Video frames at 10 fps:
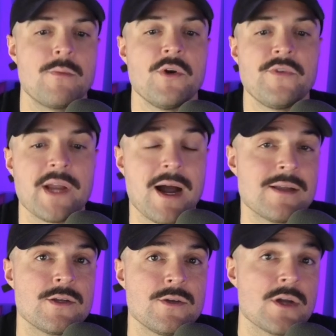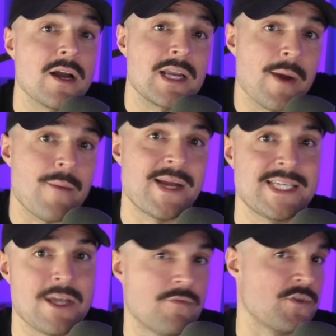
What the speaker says: moving on to talking about myself.